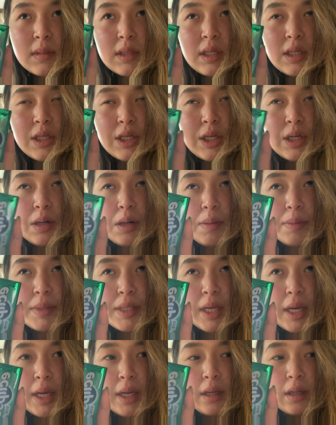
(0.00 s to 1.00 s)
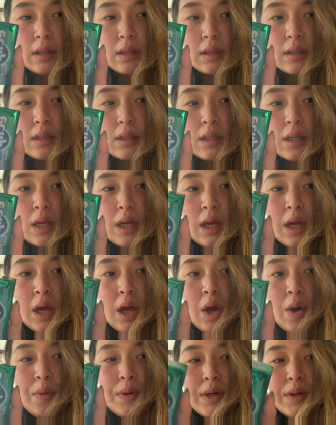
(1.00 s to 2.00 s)
Do you know what I'm saying?
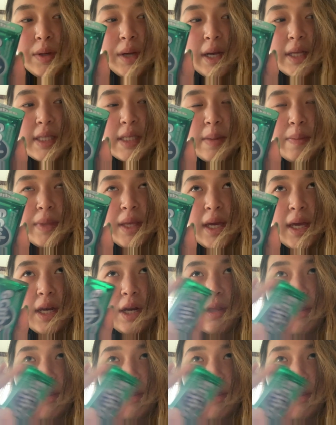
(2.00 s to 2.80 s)
When you get something and you